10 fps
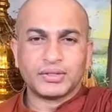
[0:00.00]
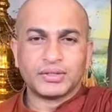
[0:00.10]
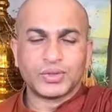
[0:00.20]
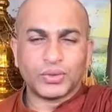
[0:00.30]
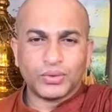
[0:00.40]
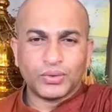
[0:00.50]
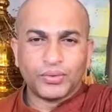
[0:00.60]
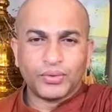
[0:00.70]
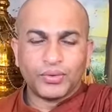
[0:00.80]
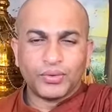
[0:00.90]
So
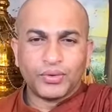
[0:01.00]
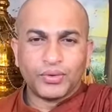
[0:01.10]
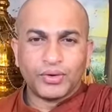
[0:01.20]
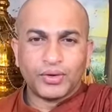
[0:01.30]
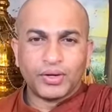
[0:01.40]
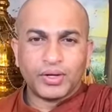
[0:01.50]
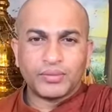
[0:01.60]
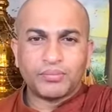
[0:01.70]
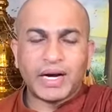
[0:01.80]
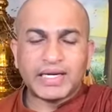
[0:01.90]

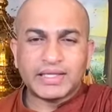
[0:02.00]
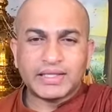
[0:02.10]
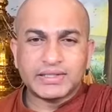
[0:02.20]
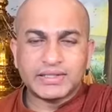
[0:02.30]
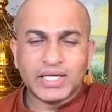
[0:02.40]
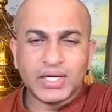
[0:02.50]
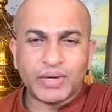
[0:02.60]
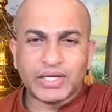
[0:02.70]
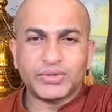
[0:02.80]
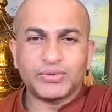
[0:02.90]
but still,
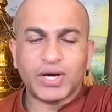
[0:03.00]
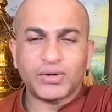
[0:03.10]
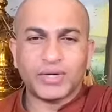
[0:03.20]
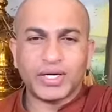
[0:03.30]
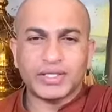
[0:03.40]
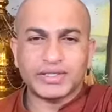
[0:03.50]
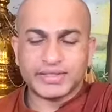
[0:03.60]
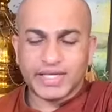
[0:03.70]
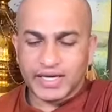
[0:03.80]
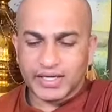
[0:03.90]
what you have to
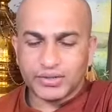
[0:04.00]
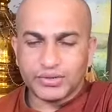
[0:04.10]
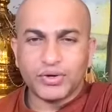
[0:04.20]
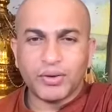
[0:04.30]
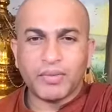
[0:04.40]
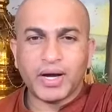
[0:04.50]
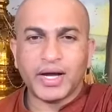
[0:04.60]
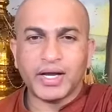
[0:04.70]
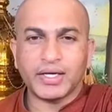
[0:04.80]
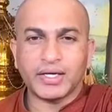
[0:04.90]
understand your
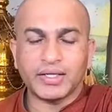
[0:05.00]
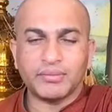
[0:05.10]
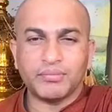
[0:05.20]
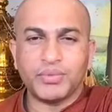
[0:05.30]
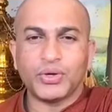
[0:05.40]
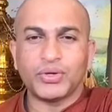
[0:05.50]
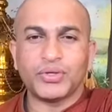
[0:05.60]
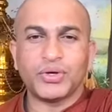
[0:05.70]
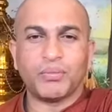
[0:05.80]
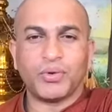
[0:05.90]
mind beyond
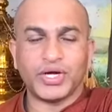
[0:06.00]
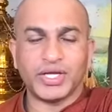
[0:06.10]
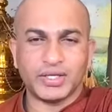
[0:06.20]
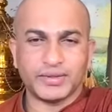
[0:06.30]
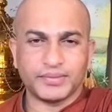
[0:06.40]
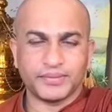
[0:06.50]
your body.